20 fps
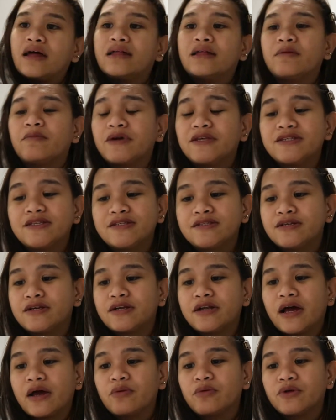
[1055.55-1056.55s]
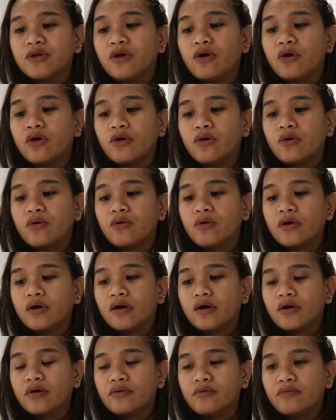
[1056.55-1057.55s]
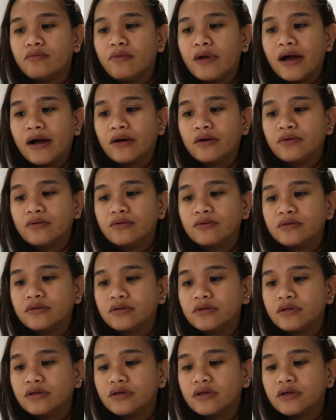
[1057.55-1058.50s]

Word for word: And then my sister and I would go around